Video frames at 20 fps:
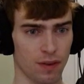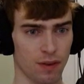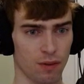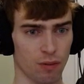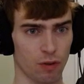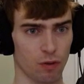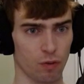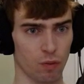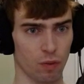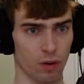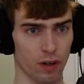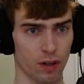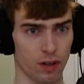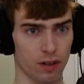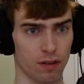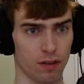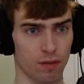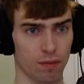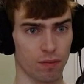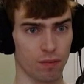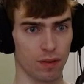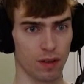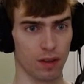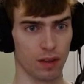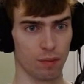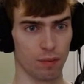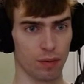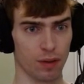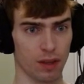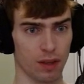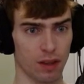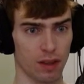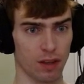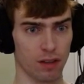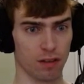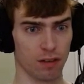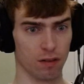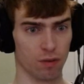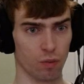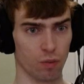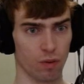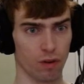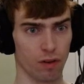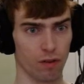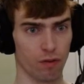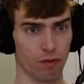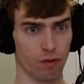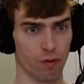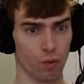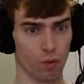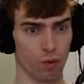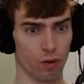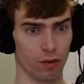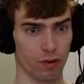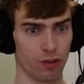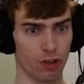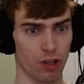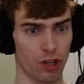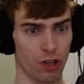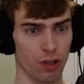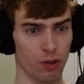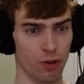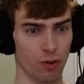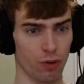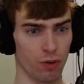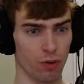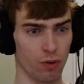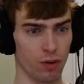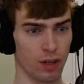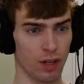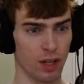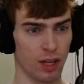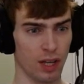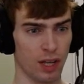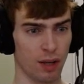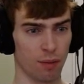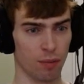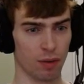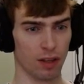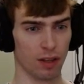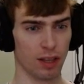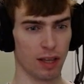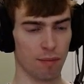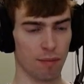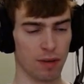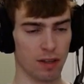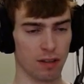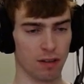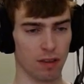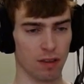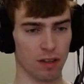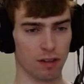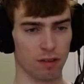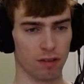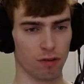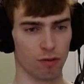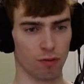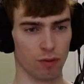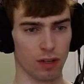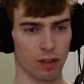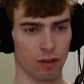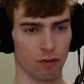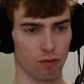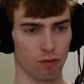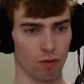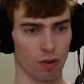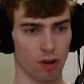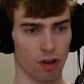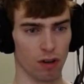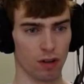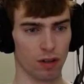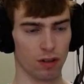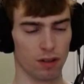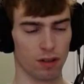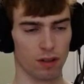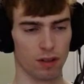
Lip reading: Which works, but then this is 1 4 2, but then that means this 3 is wrong.